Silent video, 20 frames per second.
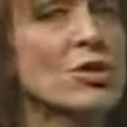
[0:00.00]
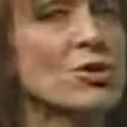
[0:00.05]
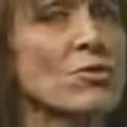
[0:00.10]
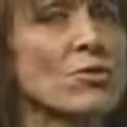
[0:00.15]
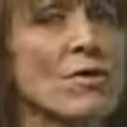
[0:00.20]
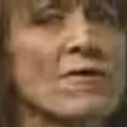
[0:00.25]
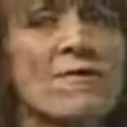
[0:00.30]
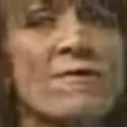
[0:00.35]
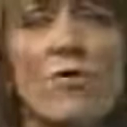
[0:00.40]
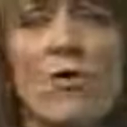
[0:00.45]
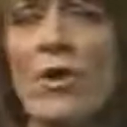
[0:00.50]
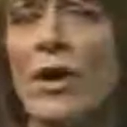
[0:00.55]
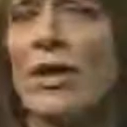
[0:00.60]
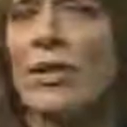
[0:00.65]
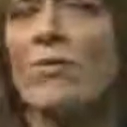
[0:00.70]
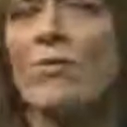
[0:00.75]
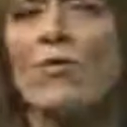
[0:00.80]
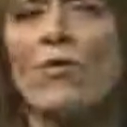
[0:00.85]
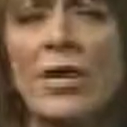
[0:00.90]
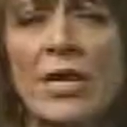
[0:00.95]
to
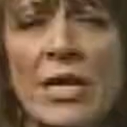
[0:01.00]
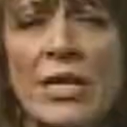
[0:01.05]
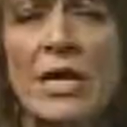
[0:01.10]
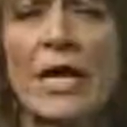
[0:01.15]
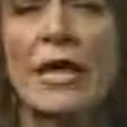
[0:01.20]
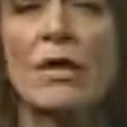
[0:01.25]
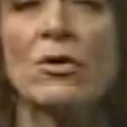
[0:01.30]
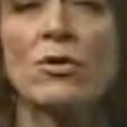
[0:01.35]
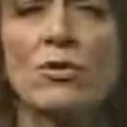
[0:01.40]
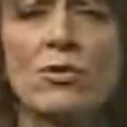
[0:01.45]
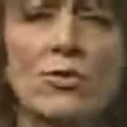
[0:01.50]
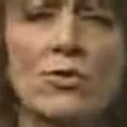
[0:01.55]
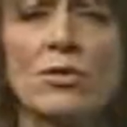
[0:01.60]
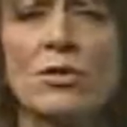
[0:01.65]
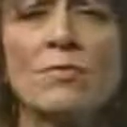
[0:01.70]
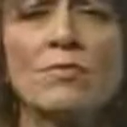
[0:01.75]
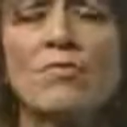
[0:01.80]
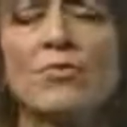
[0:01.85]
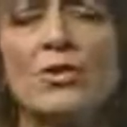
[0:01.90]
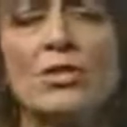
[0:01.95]
avoid wheat and
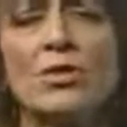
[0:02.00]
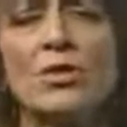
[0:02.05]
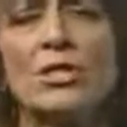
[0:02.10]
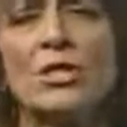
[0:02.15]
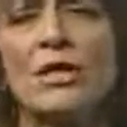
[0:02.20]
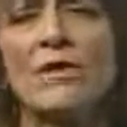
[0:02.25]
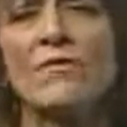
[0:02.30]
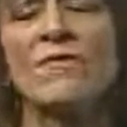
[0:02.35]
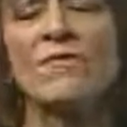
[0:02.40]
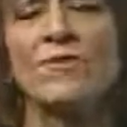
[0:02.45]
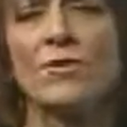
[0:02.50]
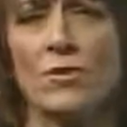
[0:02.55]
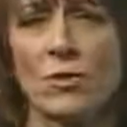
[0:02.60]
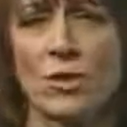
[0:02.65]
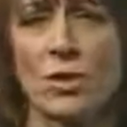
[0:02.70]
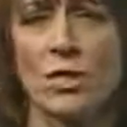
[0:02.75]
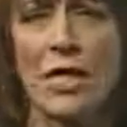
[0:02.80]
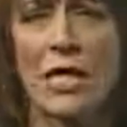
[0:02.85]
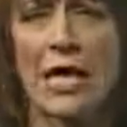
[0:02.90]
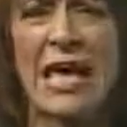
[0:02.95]
gluten producing foods.